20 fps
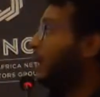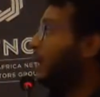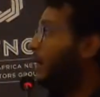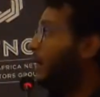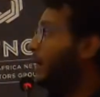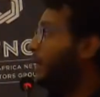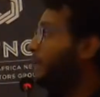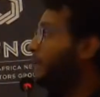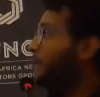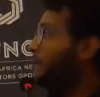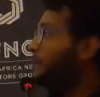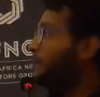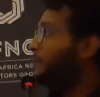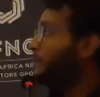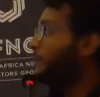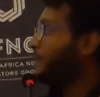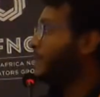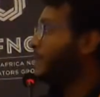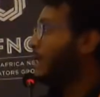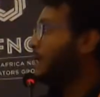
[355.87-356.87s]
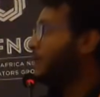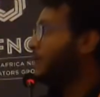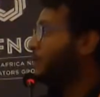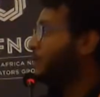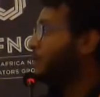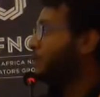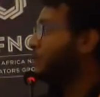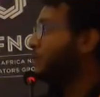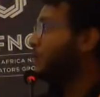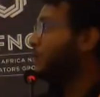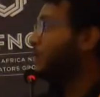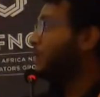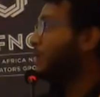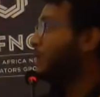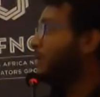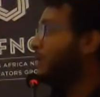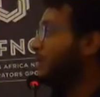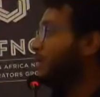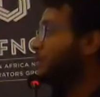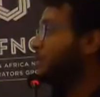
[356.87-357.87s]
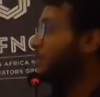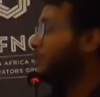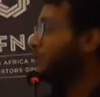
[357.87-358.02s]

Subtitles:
And also it is,